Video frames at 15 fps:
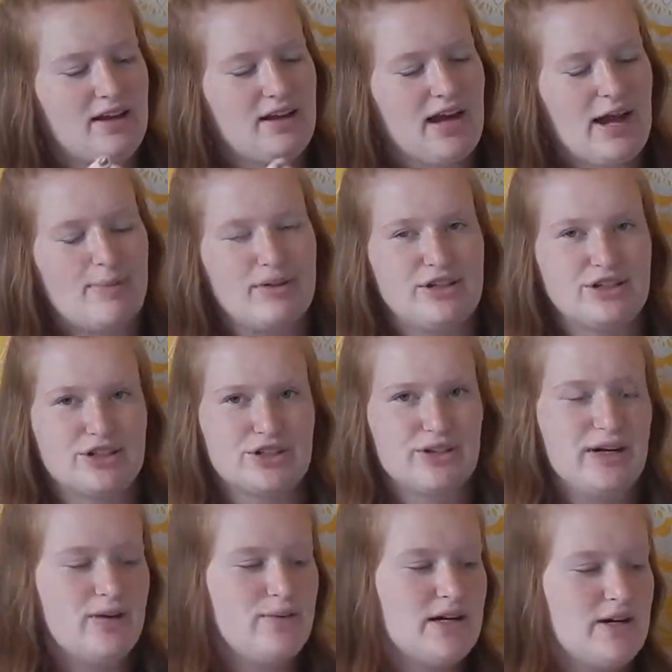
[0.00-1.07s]
Appalachian
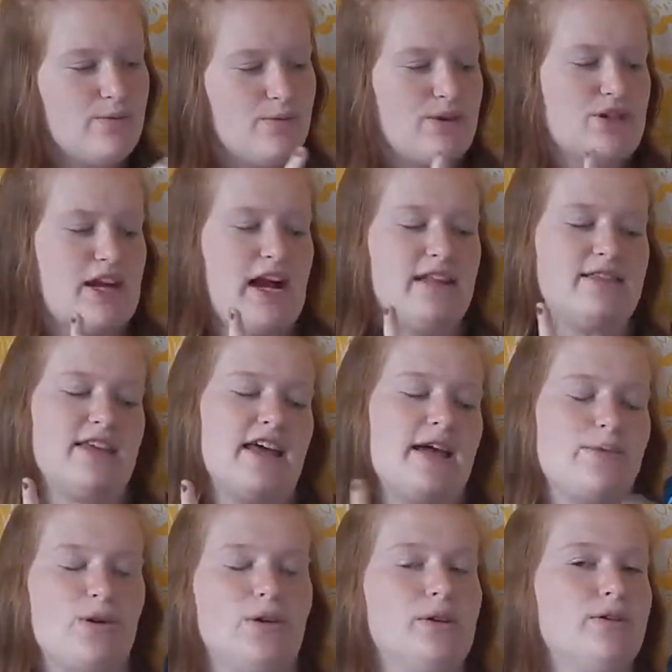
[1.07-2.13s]
Trail one, which I hiked at
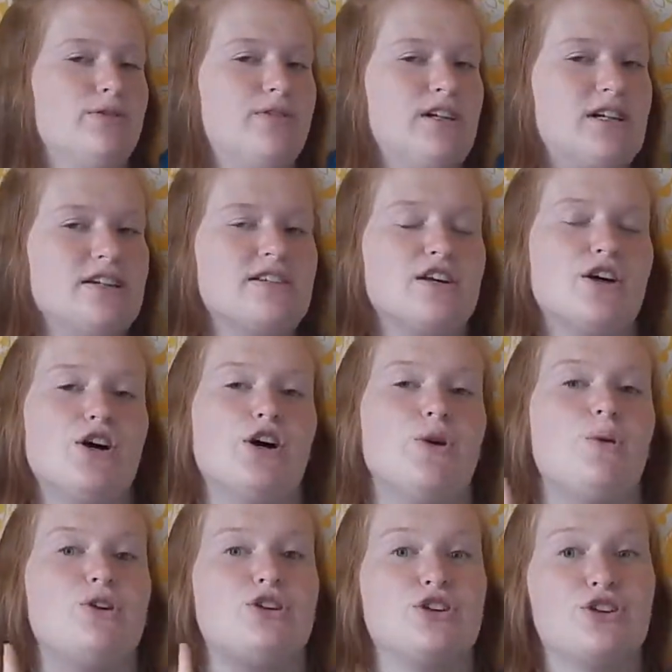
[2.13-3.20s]
Amelia Falls,
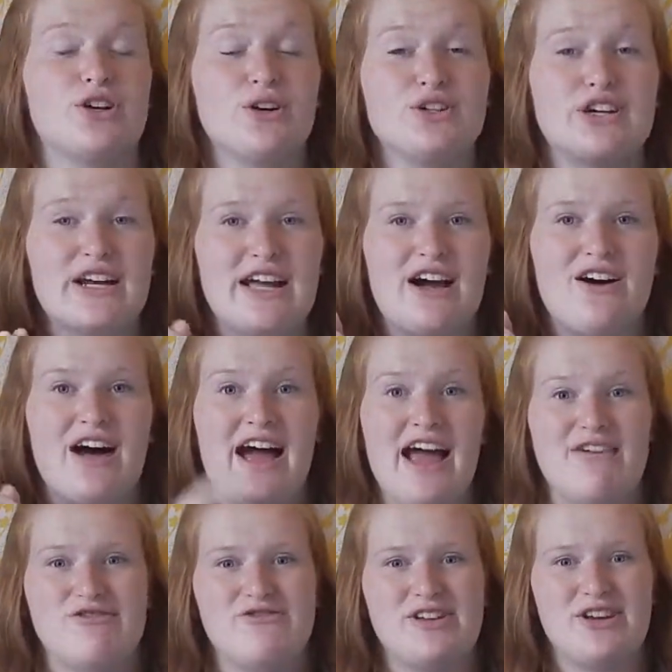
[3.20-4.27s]
which you should go check out. I
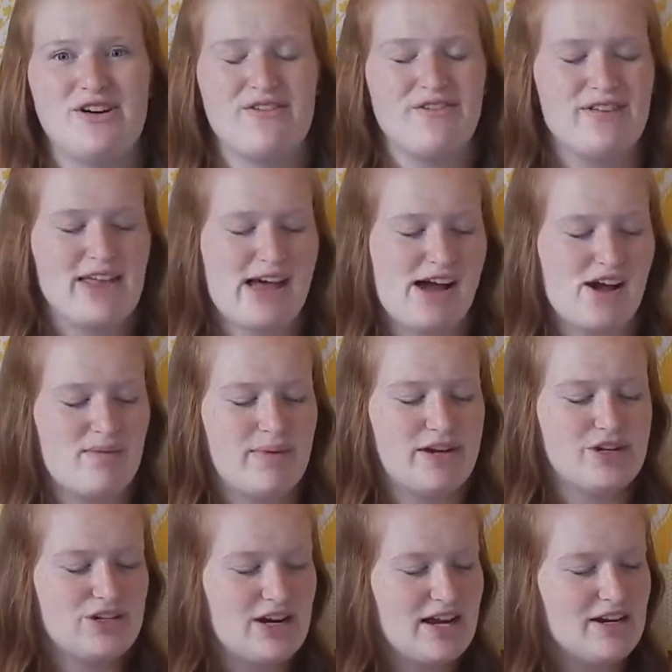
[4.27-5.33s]
have a video on that on my
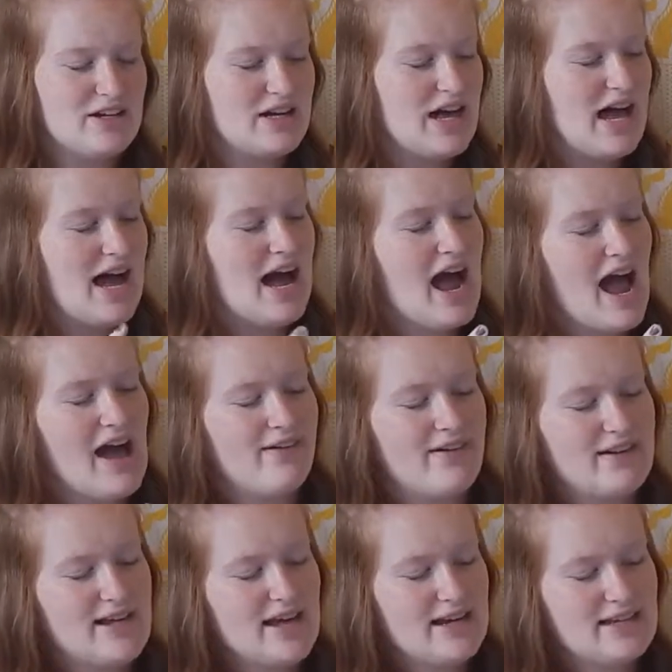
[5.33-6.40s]
channel. I have
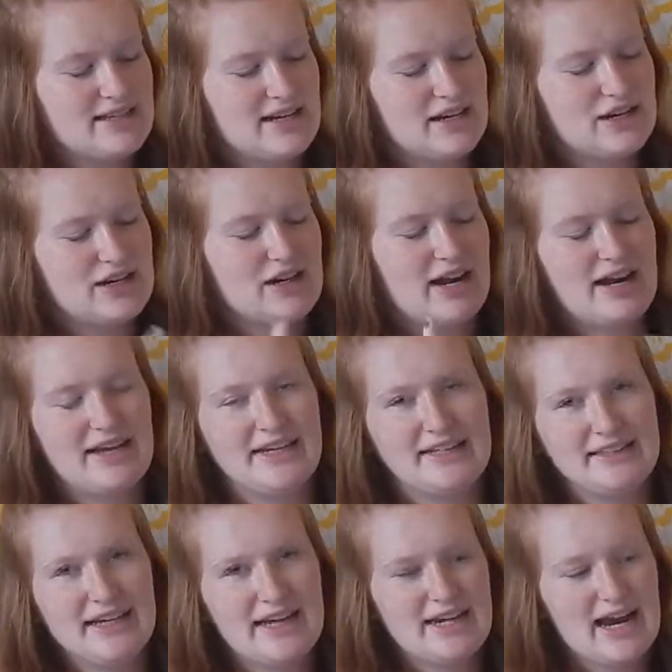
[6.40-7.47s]
a Yeti sticker, a
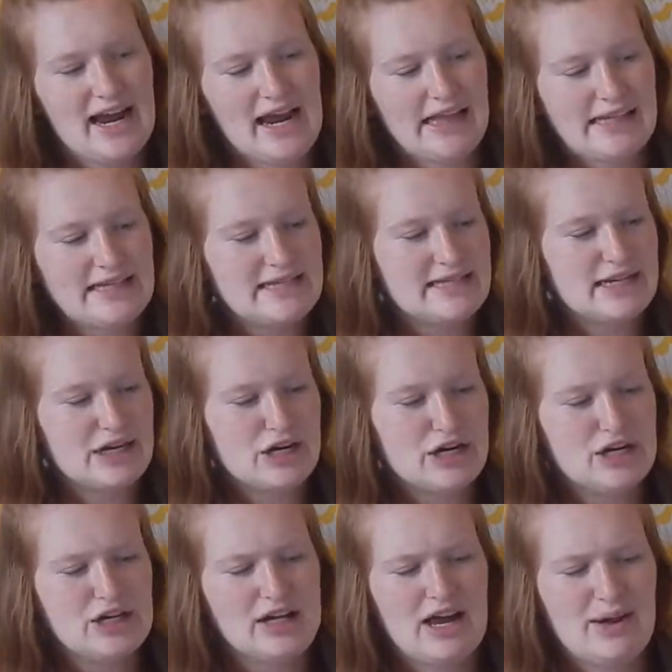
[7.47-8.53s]
Hilton Head Island sticker.